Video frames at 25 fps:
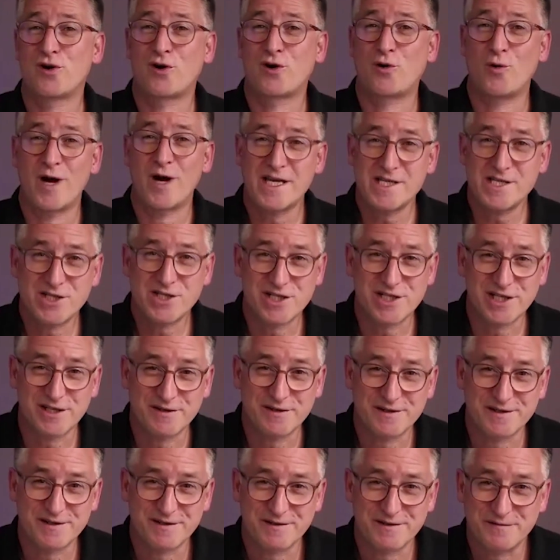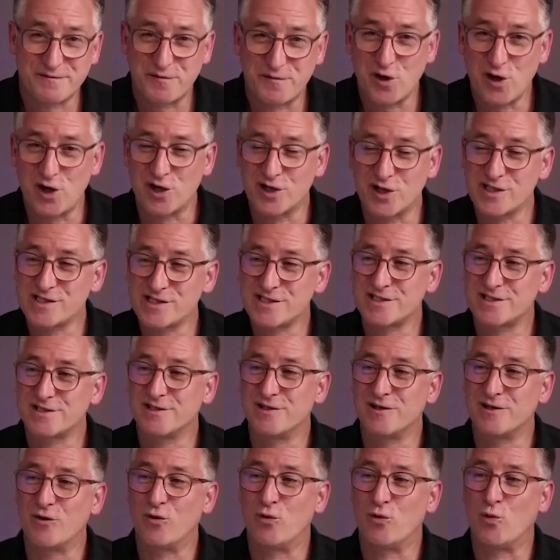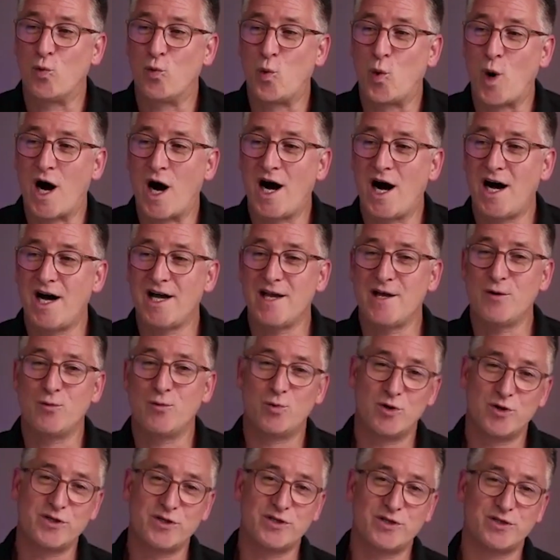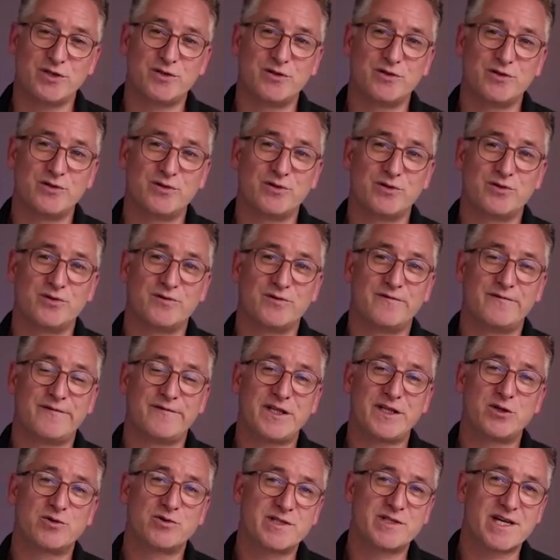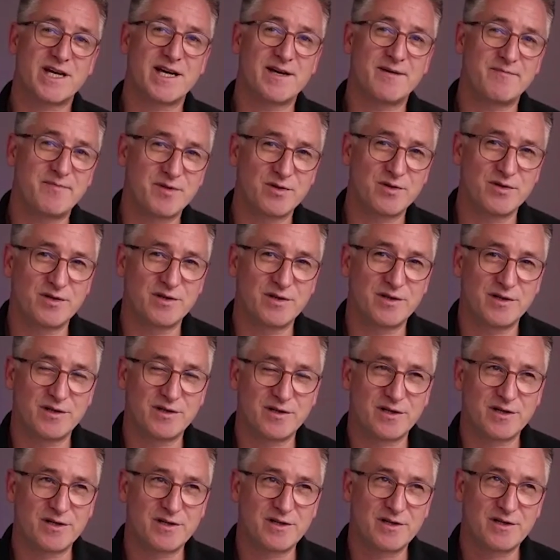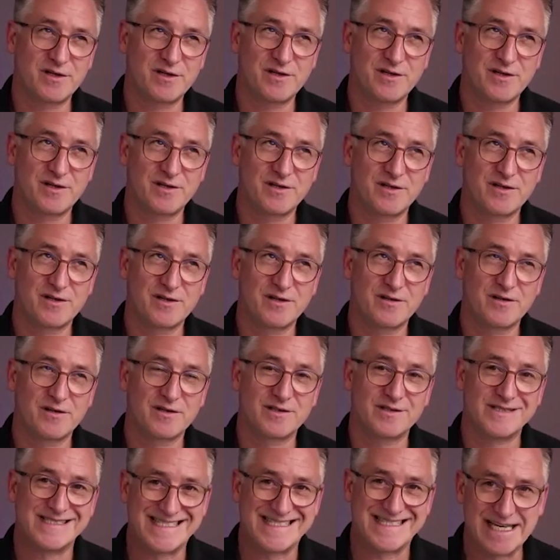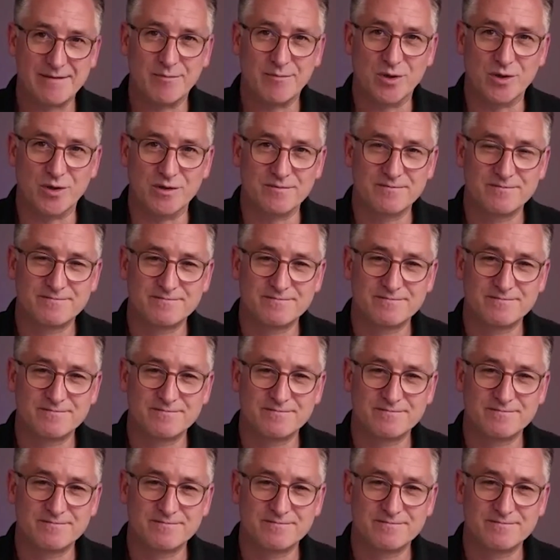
question first, why would you videotape your demo?